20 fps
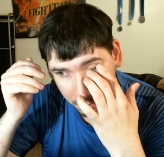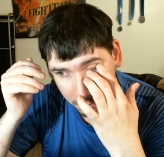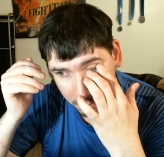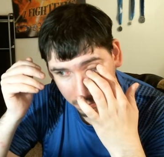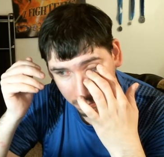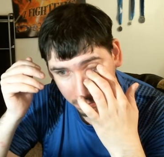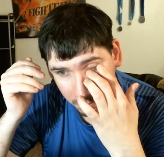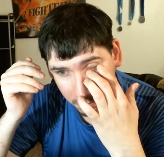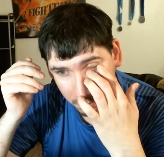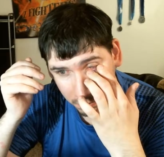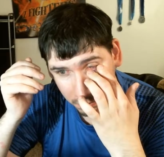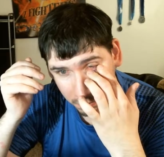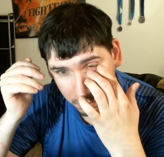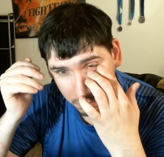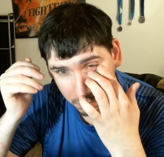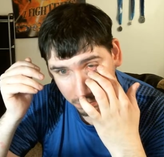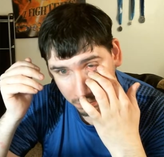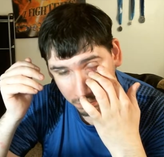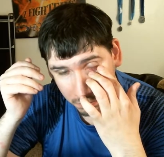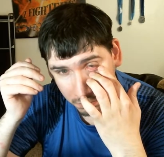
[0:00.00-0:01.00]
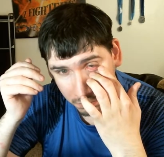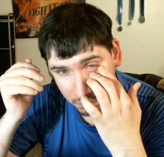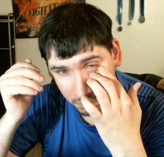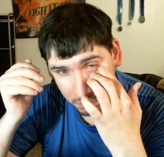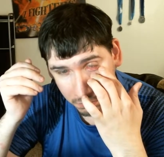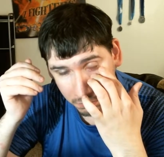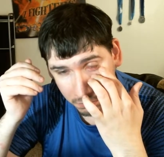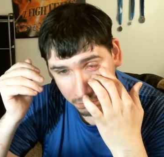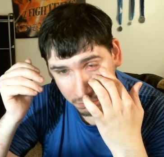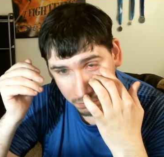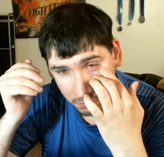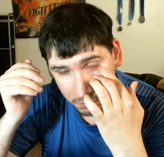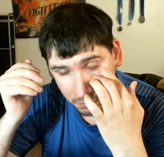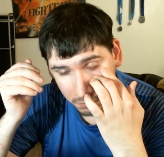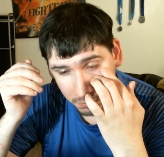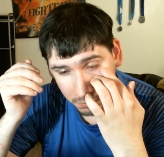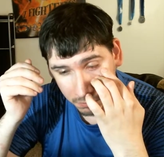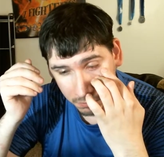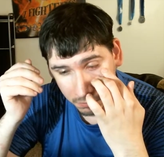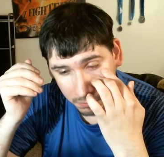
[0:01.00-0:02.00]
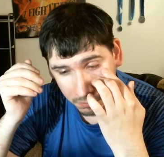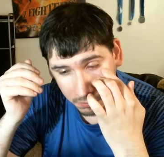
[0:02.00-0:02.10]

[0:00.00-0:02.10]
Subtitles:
Nobody speaks.